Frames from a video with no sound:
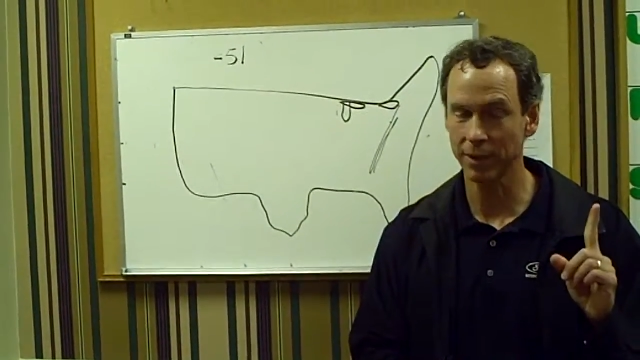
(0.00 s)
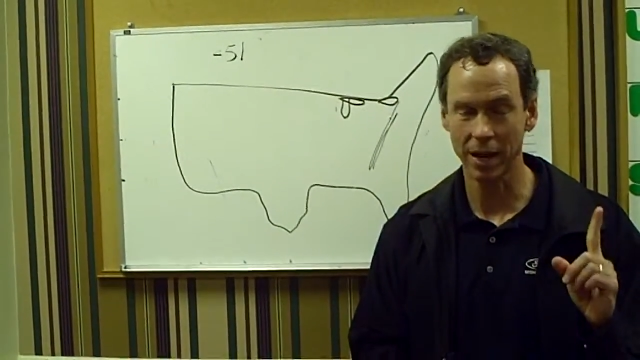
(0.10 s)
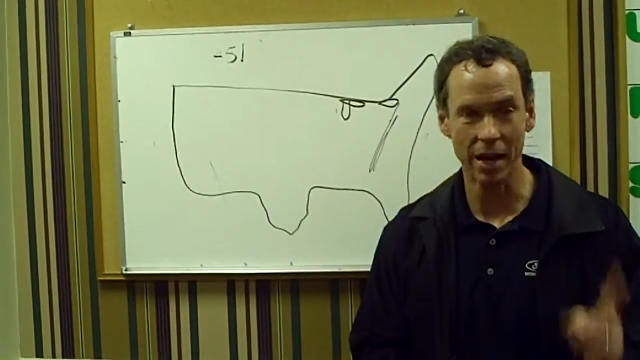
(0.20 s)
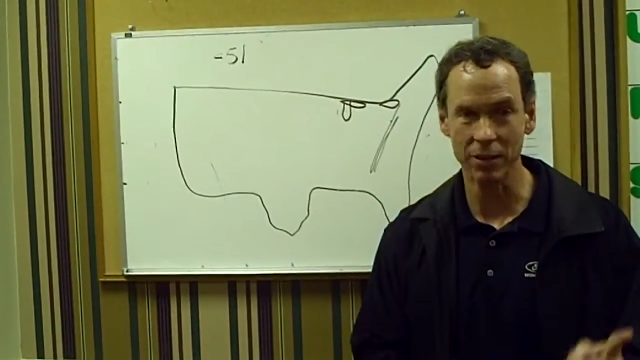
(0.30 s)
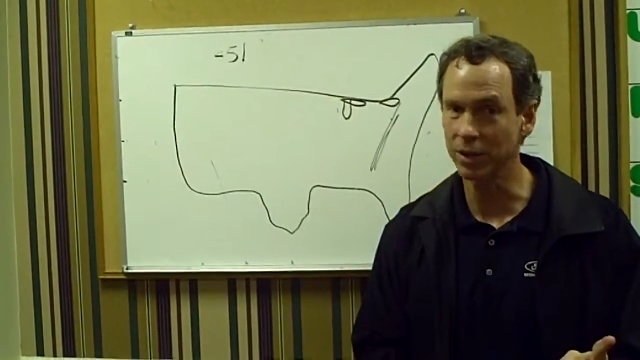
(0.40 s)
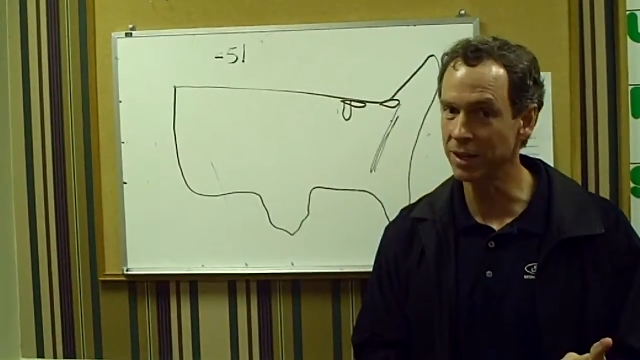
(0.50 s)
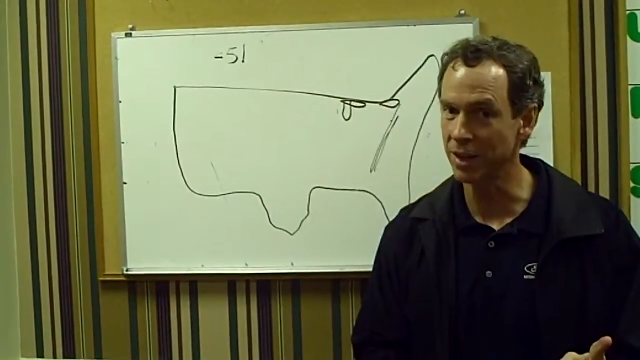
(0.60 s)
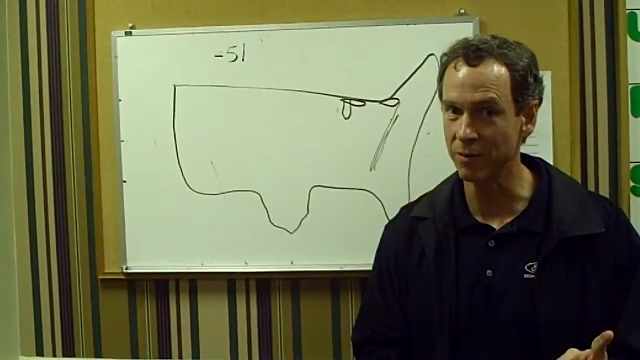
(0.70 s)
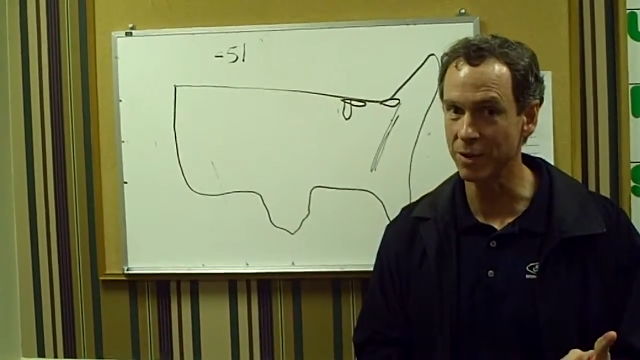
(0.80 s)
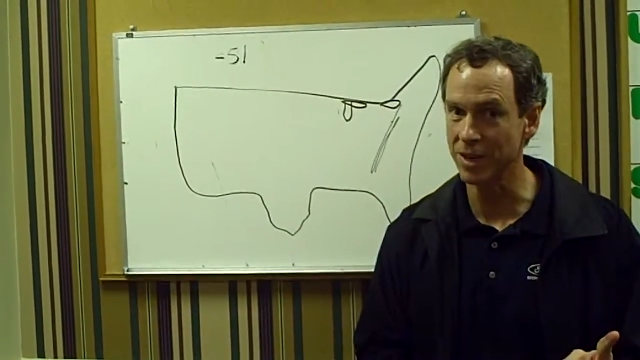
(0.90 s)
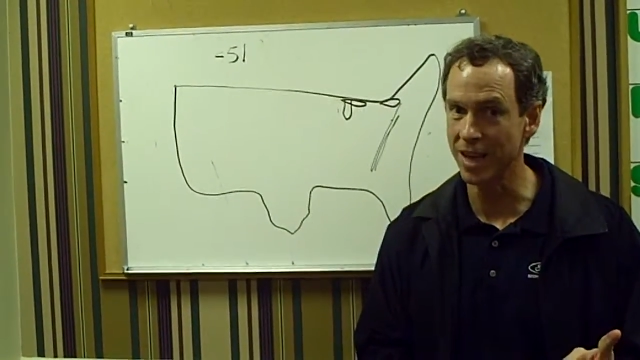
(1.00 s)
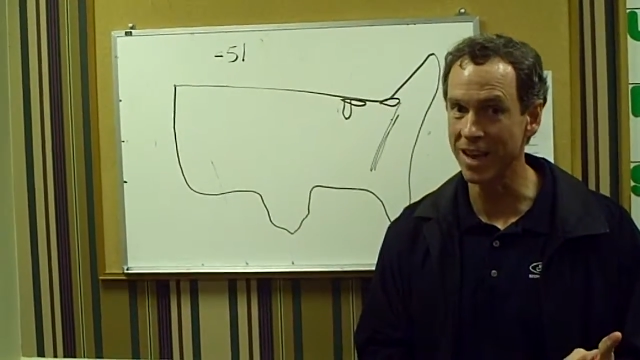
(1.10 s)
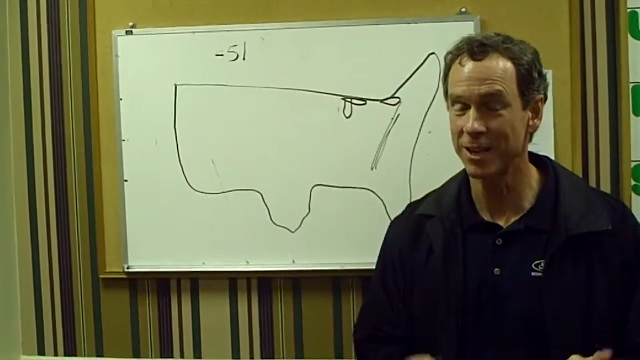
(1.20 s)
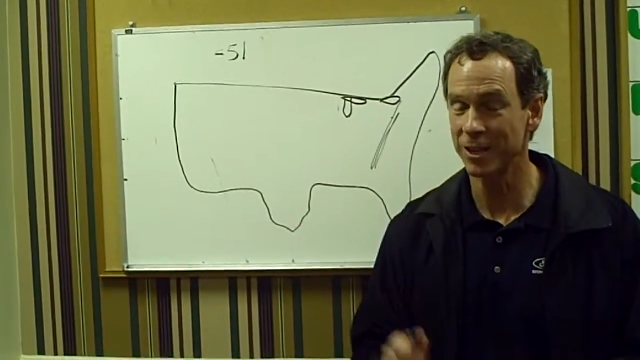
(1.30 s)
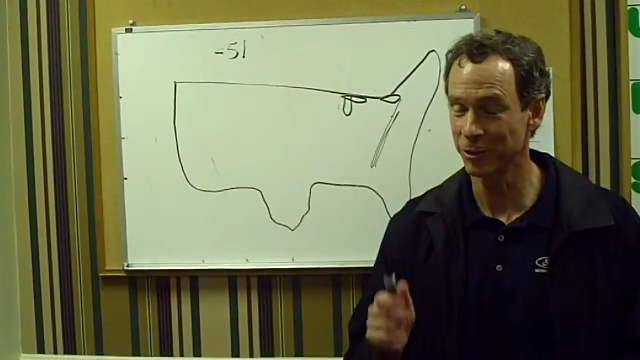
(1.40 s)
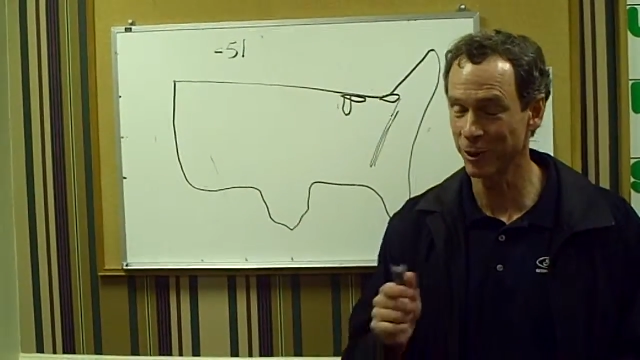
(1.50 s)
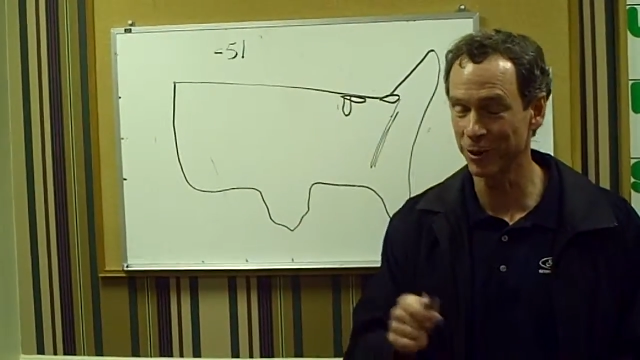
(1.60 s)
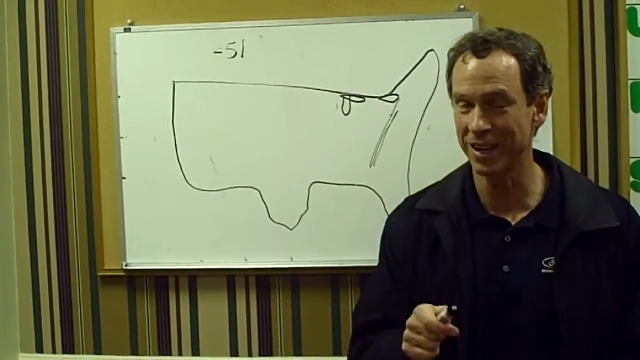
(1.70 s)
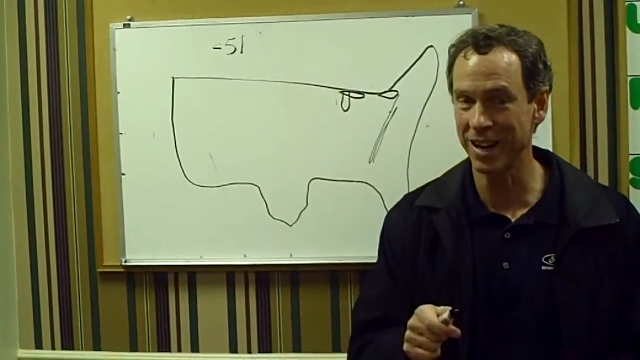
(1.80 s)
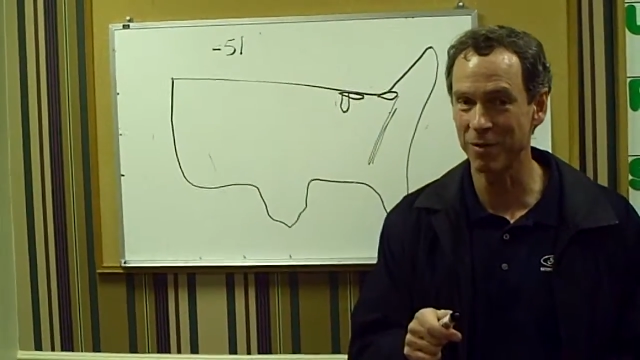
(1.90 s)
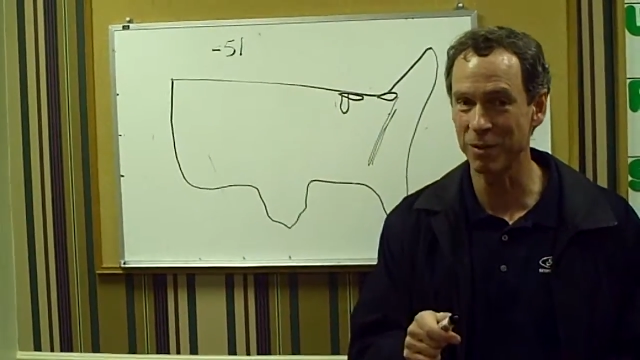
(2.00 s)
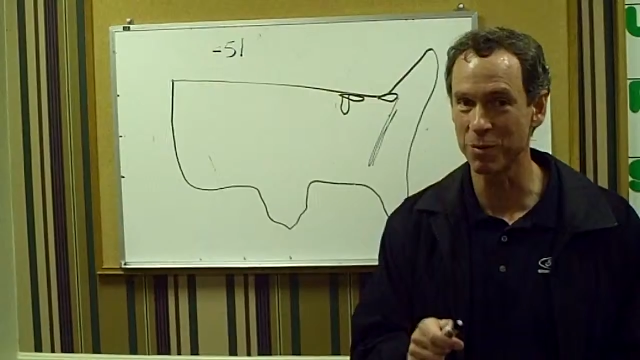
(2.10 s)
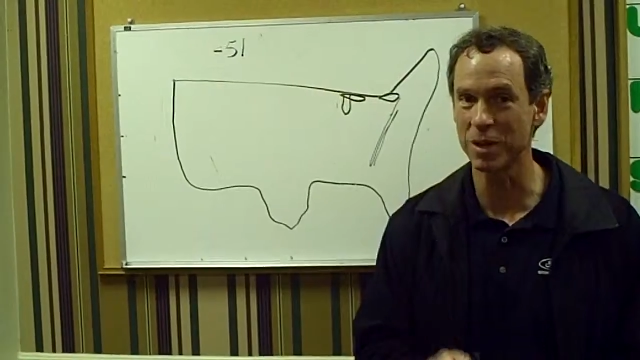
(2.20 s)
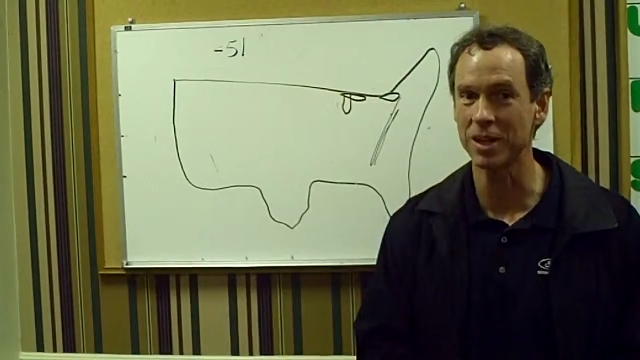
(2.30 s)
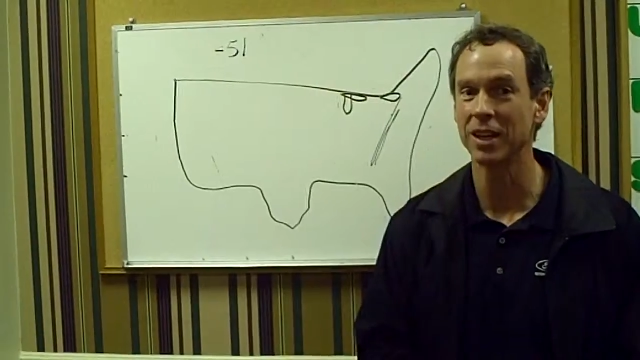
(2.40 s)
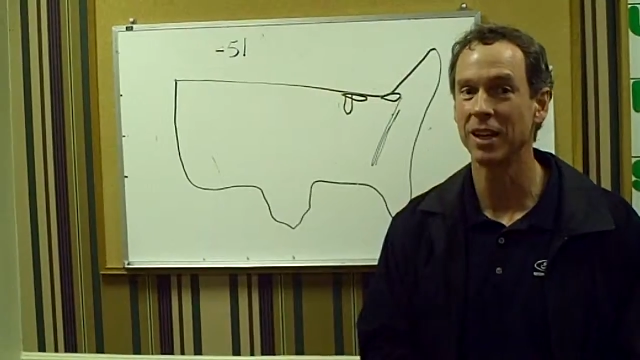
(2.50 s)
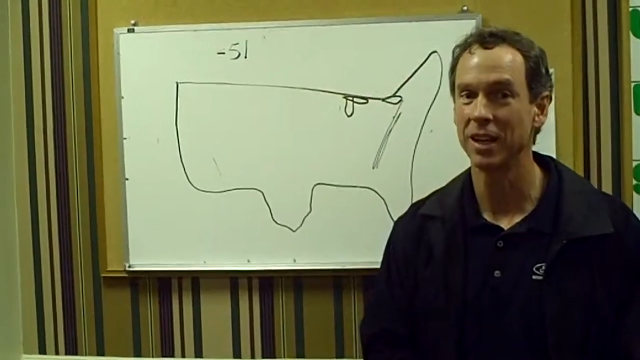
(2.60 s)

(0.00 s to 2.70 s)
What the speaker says: I think, every day, certainly every week.